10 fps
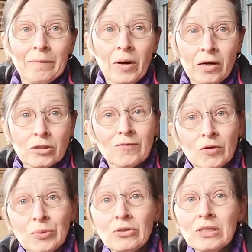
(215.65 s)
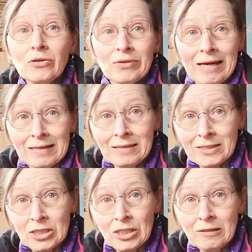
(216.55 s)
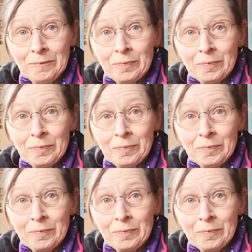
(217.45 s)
part of the body or that condition.